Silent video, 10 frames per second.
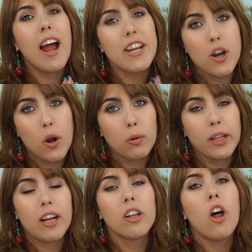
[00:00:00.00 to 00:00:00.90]
I know,
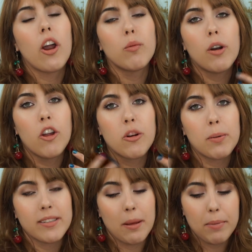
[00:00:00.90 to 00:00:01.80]
like a lot of
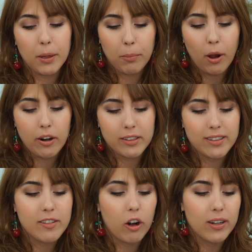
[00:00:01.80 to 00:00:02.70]
100% pure products,
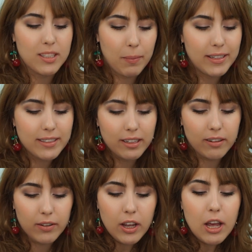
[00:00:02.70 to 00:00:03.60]
these are
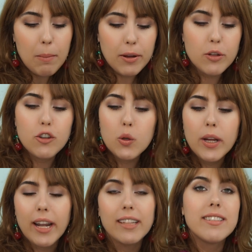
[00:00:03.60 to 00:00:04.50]
expensive, but you do
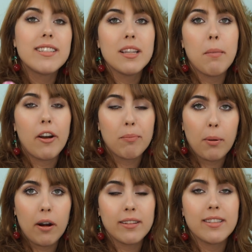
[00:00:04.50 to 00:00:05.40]
get a decent amount of
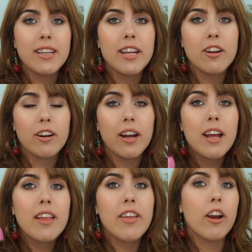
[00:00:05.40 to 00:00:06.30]
products in here.
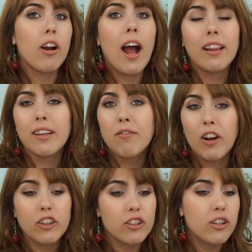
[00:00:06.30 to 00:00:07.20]
They are highly
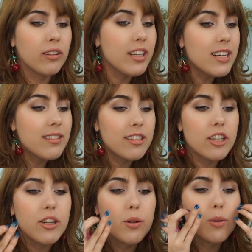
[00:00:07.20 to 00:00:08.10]
functional, easy
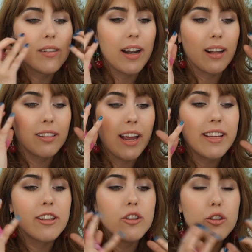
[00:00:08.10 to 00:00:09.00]
to use, and I
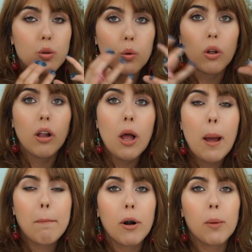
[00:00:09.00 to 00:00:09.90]
like the dual
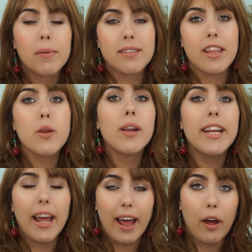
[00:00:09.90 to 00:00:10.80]
purpose that you can
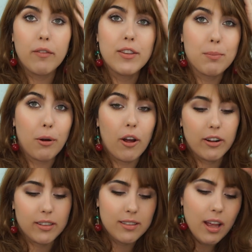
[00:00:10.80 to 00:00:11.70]
get out of this
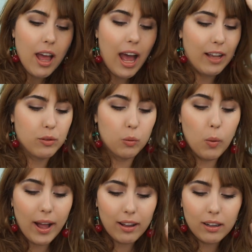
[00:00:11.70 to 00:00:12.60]
product as
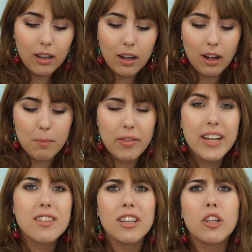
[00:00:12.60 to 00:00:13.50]
well. Um, I
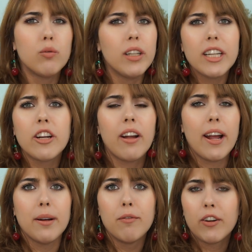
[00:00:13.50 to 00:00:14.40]
think it's a really good
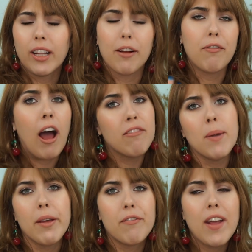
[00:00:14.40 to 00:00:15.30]
item for like a five
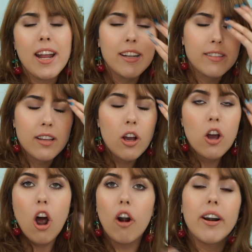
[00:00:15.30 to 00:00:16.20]
minute face
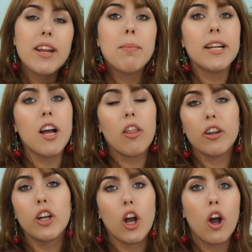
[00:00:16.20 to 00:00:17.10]
or anybody on
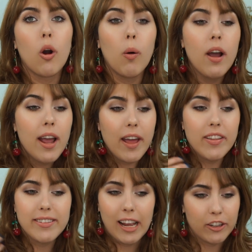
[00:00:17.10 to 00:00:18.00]
the go, and
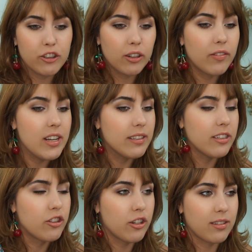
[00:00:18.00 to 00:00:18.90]
the texture of these
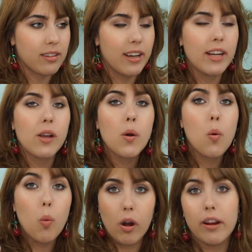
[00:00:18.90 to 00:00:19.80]
is just like
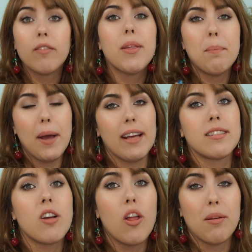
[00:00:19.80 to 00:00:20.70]
one of the
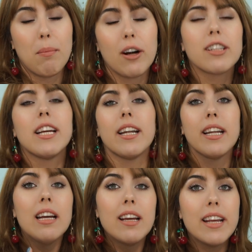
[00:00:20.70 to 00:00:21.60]
best on the
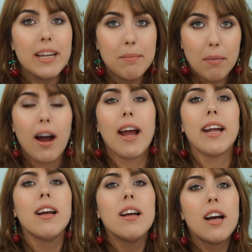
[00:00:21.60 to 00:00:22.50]
market in
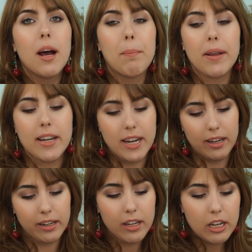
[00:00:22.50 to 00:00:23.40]
my
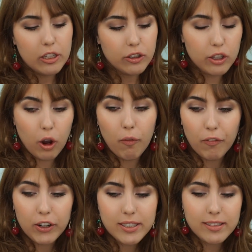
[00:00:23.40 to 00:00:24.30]
opinion. So
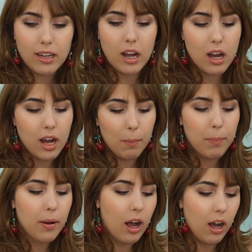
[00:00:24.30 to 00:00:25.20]
first
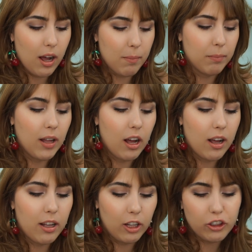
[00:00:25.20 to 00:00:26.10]
up, um,
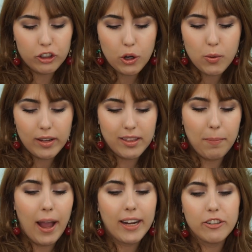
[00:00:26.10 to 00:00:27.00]
I'll just show you guys the
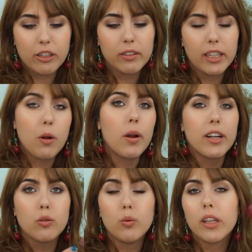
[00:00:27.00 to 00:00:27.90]
packaging really
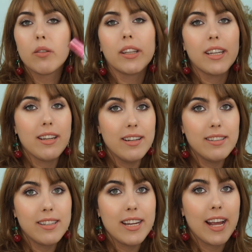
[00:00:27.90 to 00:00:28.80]
quick. It's really, really
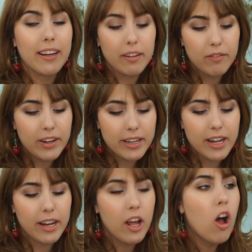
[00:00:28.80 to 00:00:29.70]
easy and
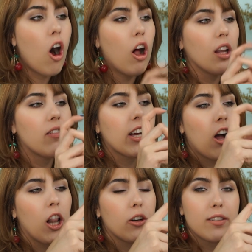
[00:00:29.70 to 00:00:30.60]
convenient. All of the
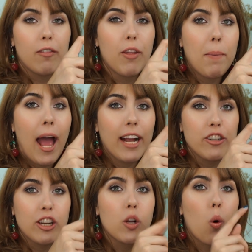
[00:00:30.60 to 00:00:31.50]
colors of the
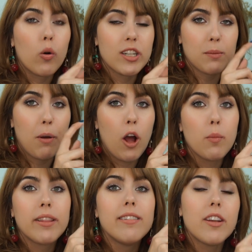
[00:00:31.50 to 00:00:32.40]
packaging
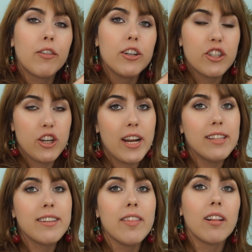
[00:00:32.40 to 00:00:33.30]
correspond with the different
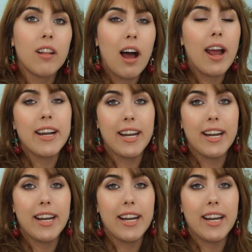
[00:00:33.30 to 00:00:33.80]
shades in the line.